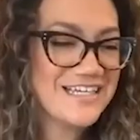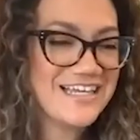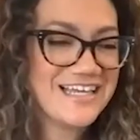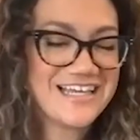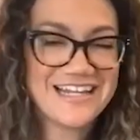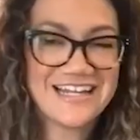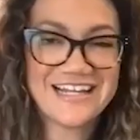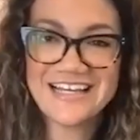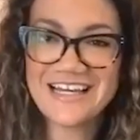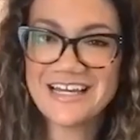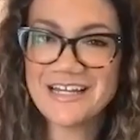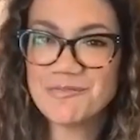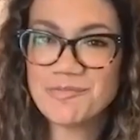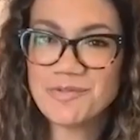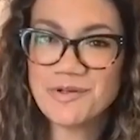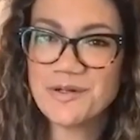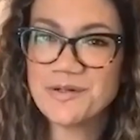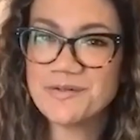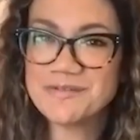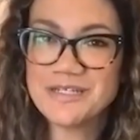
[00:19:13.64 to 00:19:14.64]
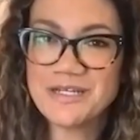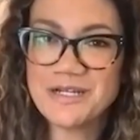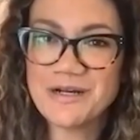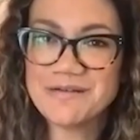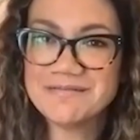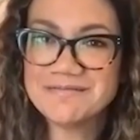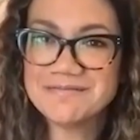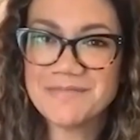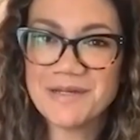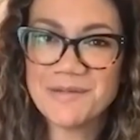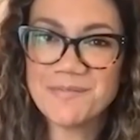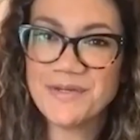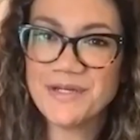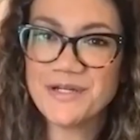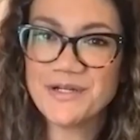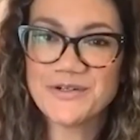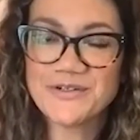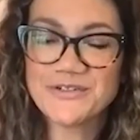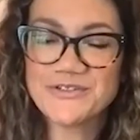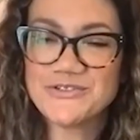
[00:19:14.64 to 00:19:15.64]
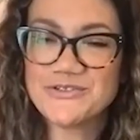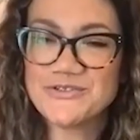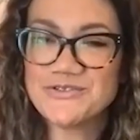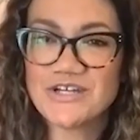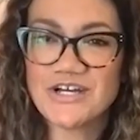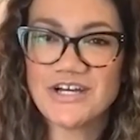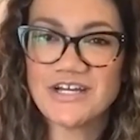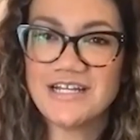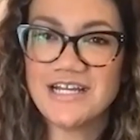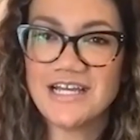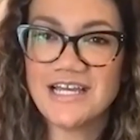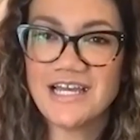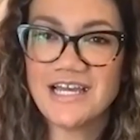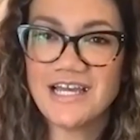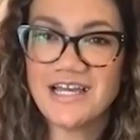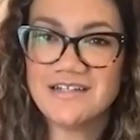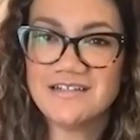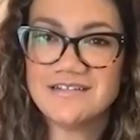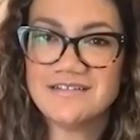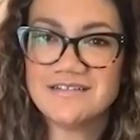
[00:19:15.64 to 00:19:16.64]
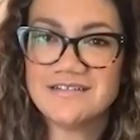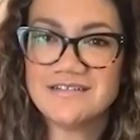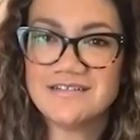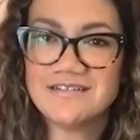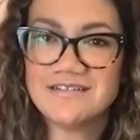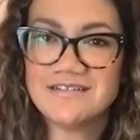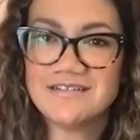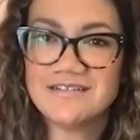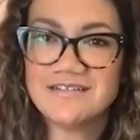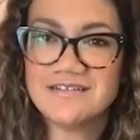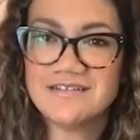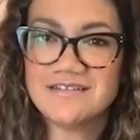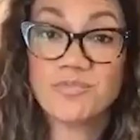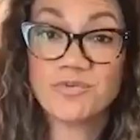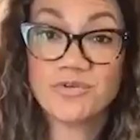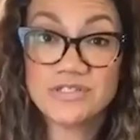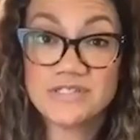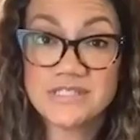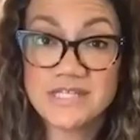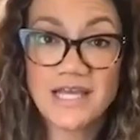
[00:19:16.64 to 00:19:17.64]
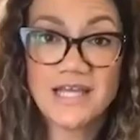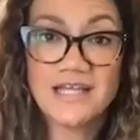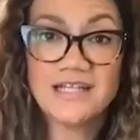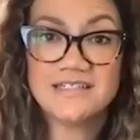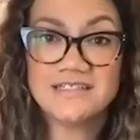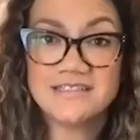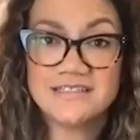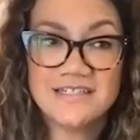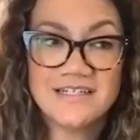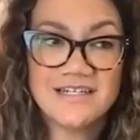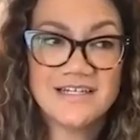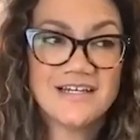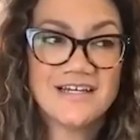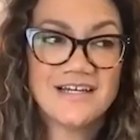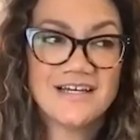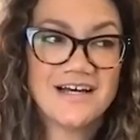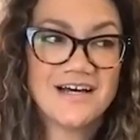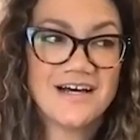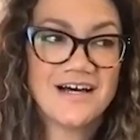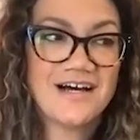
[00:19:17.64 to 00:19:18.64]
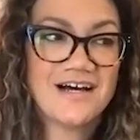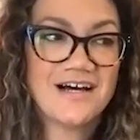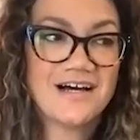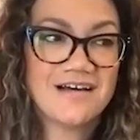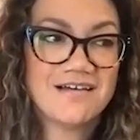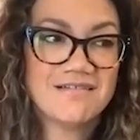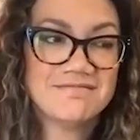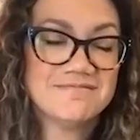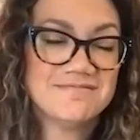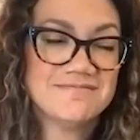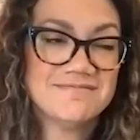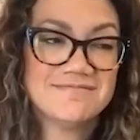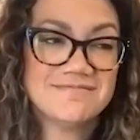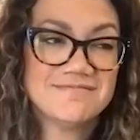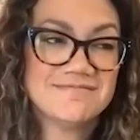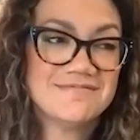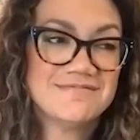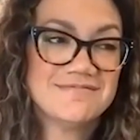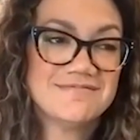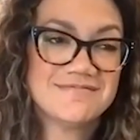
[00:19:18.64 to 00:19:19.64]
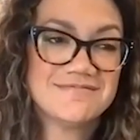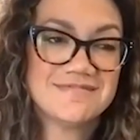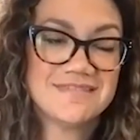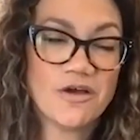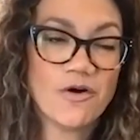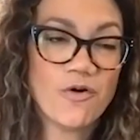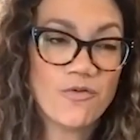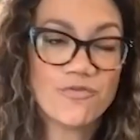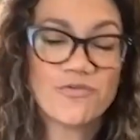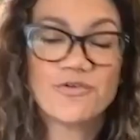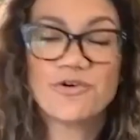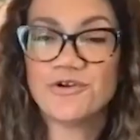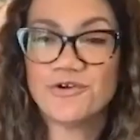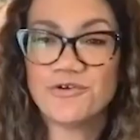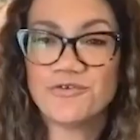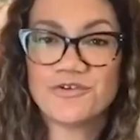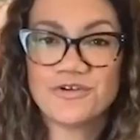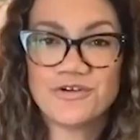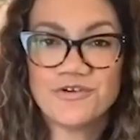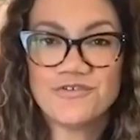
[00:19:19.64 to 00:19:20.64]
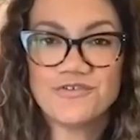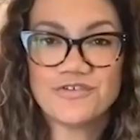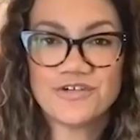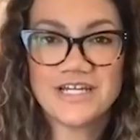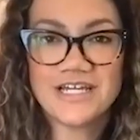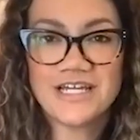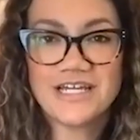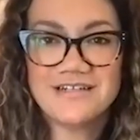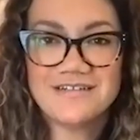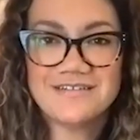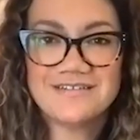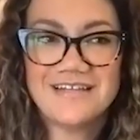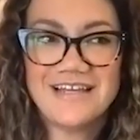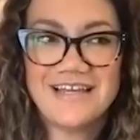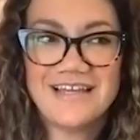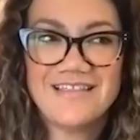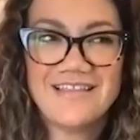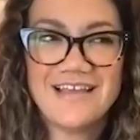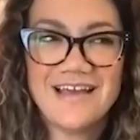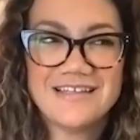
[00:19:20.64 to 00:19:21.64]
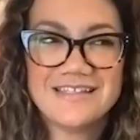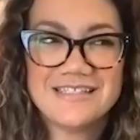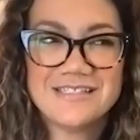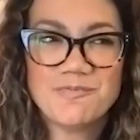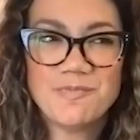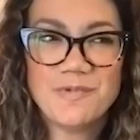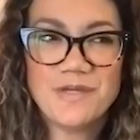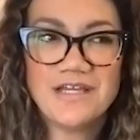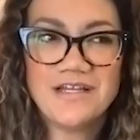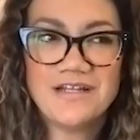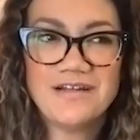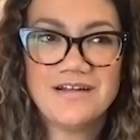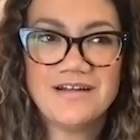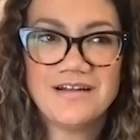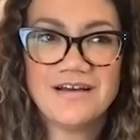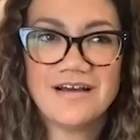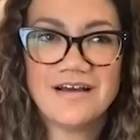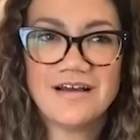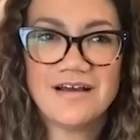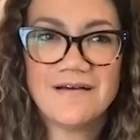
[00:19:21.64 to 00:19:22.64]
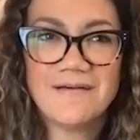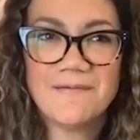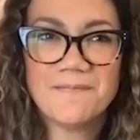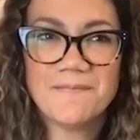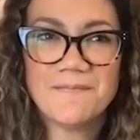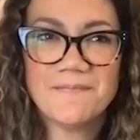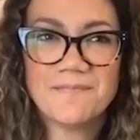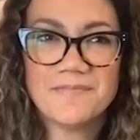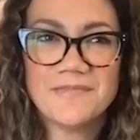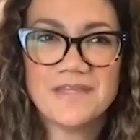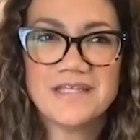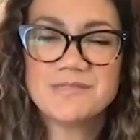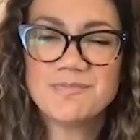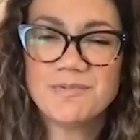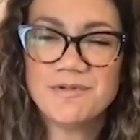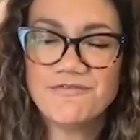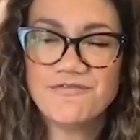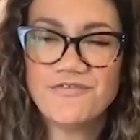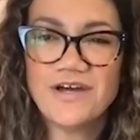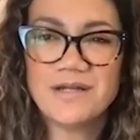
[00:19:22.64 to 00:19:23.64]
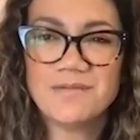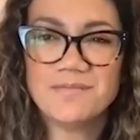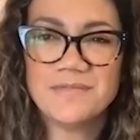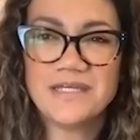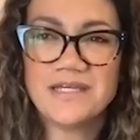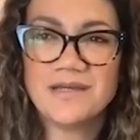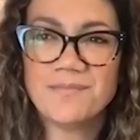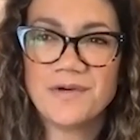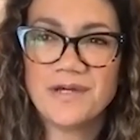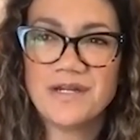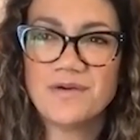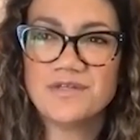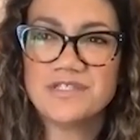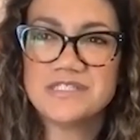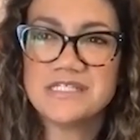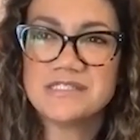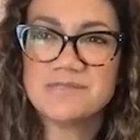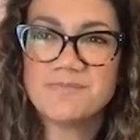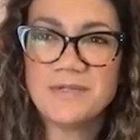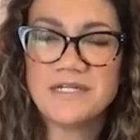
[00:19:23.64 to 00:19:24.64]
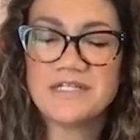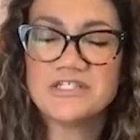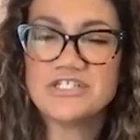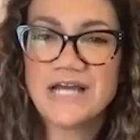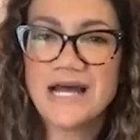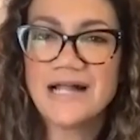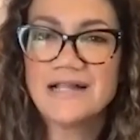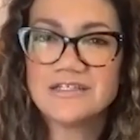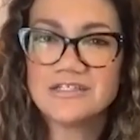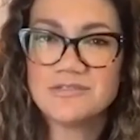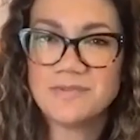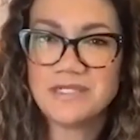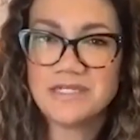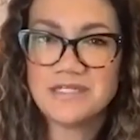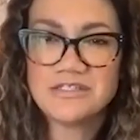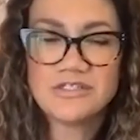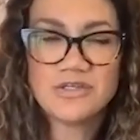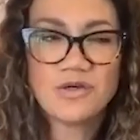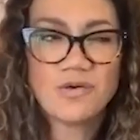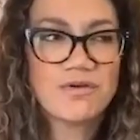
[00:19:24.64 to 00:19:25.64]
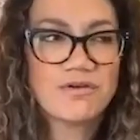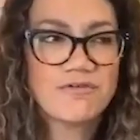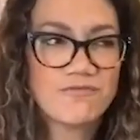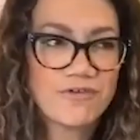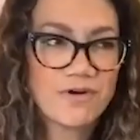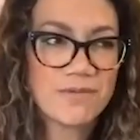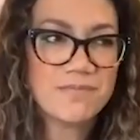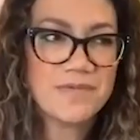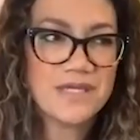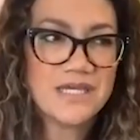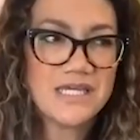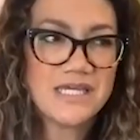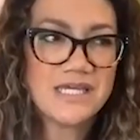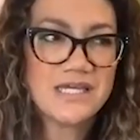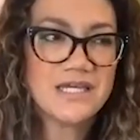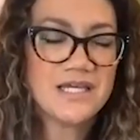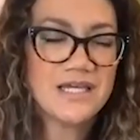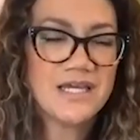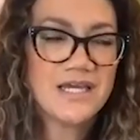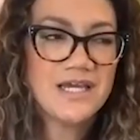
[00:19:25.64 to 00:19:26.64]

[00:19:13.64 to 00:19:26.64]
and I got to put, you know, my big girl shoes on and, you know, present uh, over and over and over again. And that's been that's been fun, but it's it's been a challenge because going from being